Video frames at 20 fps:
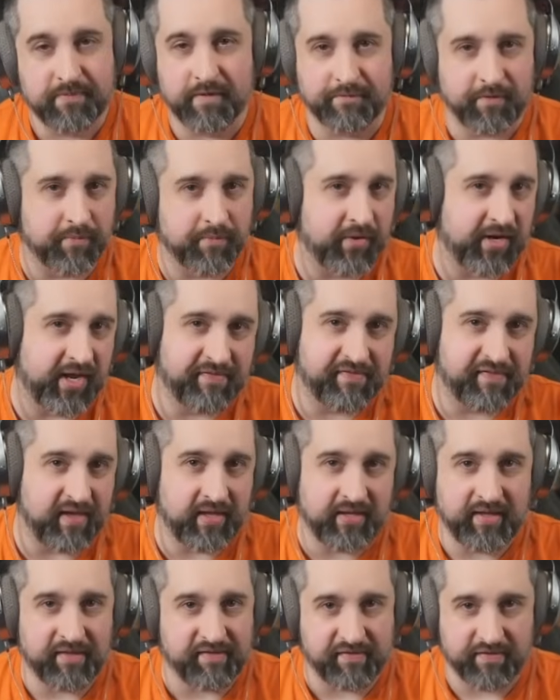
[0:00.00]
From what I've
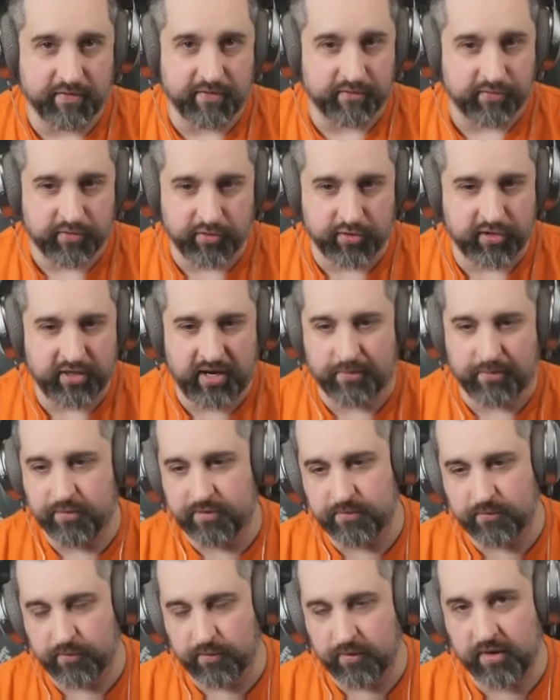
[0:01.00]
seen, he's still good. I
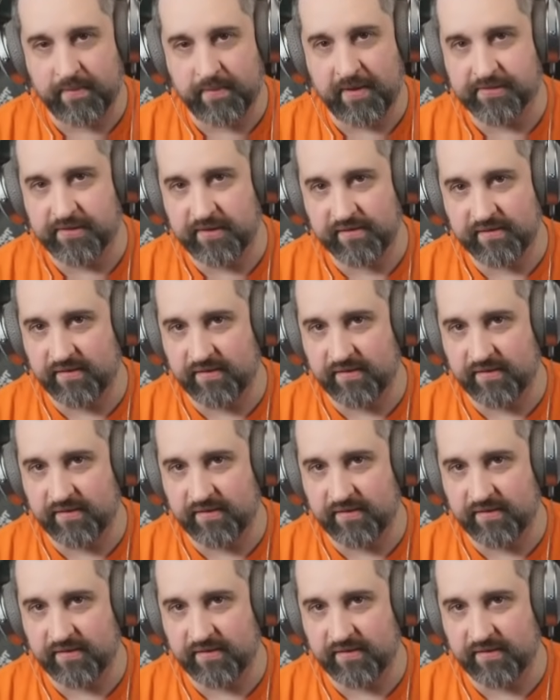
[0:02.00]
wouldn't worry about this.